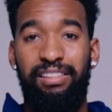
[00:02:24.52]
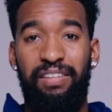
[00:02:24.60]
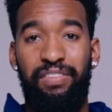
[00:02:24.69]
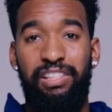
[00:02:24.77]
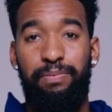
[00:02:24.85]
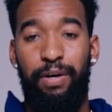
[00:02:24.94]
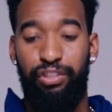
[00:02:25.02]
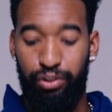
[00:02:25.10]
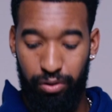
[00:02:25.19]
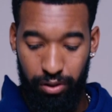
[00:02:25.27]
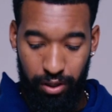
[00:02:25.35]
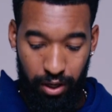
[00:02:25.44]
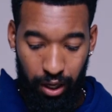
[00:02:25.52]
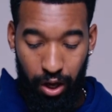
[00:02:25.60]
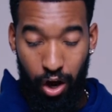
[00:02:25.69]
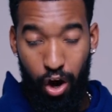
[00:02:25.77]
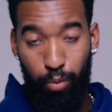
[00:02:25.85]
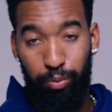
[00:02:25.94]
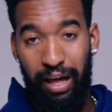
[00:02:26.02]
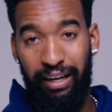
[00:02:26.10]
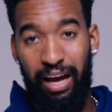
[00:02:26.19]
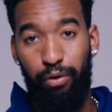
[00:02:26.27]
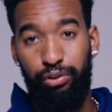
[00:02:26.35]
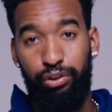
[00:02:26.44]
is something special. All black
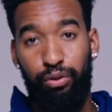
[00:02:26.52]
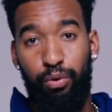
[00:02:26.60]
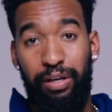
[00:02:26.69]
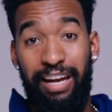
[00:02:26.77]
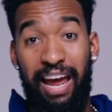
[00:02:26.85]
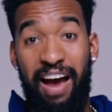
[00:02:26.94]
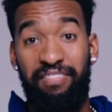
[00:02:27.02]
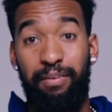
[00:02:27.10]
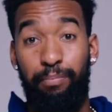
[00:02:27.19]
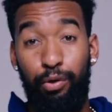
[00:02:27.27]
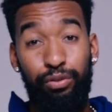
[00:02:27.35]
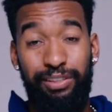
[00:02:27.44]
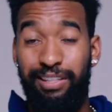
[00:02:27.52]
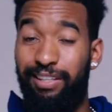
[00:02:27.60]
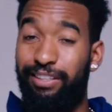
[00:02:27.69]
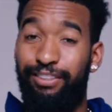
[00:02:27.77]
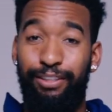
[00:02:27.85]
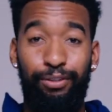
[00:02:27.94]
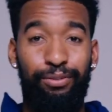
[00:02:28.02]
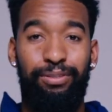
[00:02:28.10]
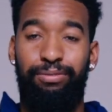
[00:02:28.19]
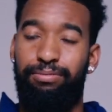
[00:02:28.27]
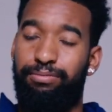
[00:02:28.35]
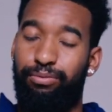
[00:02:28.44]
outsole, and they have the boost in there too.
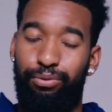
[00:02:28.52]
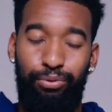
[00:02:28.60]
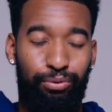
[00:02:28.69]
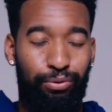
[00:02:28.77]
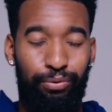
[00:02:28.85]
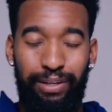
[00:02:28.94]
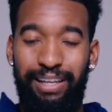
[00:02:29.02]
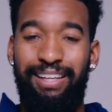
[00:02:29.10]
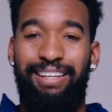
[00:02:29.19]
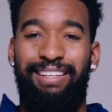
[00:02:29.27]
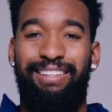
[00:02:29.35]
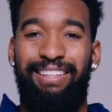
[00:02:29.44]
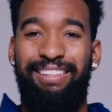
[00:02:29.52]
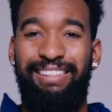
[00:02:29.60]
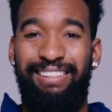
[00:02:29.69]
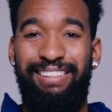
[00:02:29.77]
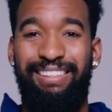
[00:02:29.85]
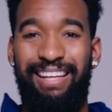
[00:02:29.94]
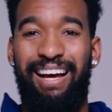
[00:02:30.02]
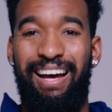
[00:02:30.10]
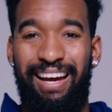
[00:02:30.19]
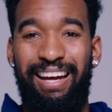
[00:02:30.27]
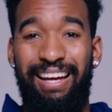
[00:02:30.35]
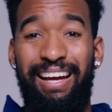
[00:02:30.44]
Ooh-wee, this is
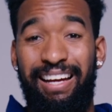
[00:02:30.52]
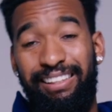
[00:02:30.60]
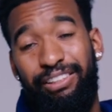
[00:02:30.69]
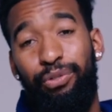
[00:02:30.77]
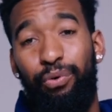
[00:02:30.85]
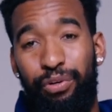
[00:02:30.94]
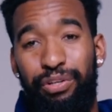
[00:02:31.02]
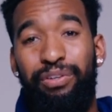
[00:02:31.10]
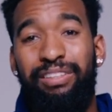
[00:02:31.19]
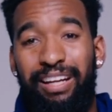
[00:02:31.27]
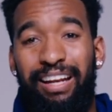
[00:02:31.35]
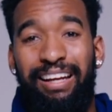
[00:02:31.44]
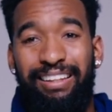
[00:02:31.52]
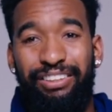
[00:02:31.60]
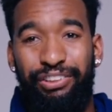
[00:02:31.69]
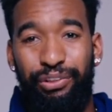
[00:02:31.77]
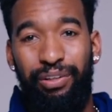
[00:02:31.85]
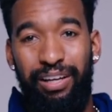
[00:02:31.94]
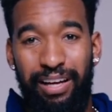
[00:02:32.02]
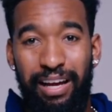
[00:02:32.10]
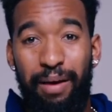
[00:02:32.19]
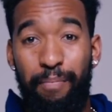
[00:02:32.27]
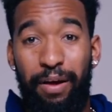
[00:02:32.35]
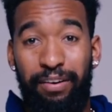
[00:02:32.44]
it's cool. You can tell I like the shoe
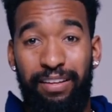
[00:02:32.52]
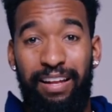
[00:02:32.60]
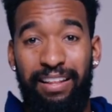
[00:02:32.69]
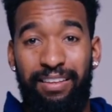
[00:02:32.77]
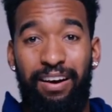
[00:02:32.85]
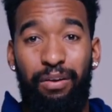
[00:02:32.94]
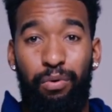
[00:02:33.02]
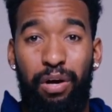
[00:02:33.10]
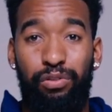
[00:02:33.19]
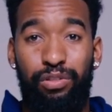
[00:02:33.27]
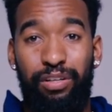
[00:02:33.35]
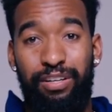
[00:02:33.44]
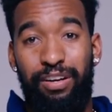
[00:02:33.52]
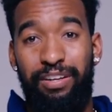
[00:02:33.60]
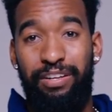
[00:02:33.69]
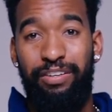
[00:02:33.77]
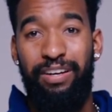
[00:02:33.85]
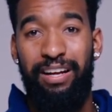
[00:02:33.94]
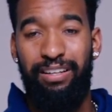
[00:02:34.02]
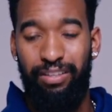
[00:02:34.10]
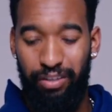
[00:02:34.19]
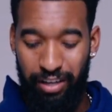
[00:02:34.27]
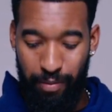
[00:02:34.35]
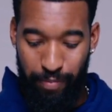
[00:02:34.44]
better than I thought when I was looking on the internet and
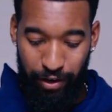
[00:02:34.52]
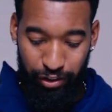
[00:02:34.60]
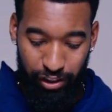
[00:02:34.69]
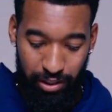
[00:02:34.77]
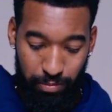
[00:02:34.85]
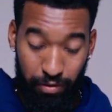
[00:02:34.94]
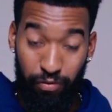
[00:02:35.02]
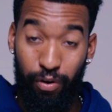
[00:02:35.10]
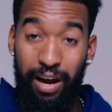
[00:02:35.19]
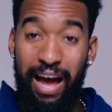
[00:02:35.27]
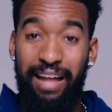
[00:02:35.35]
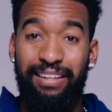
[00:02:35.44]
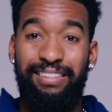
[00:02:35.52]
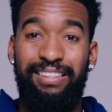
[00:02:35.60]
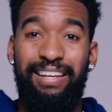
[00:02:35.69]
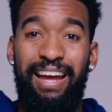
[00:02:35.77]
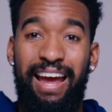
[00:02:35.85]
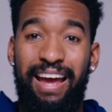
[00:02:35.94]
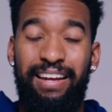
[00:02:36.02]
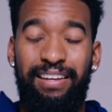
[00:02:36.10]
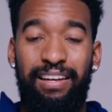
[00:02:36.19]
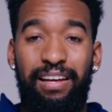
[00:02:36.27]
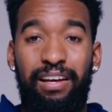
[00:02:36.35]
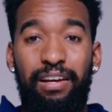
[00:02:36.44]
looking at pictures before I had this in hand.
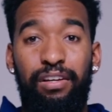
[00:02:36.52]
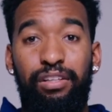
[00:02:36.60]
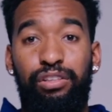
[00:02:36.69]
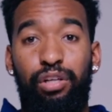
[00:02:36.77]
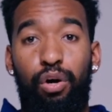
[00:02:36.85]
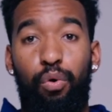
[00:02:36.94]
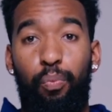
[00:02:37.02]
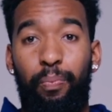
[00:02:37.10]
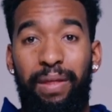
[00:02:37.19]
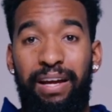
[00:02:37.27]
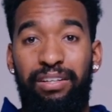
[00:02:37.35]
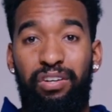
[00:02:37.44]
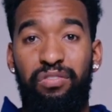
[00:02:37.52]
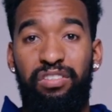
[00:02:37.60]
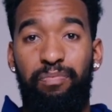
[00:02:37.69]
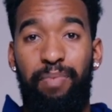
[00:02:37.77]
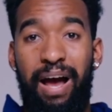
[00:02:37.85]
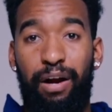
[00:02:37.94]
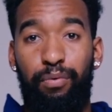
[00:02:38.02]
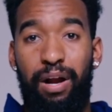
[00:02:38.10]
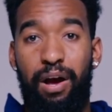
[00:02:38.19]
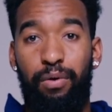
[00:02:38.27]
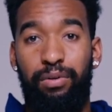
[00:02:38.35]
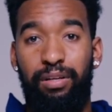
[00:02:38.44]
So in terms of
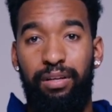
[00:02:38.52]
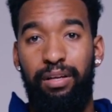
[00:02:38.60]
background,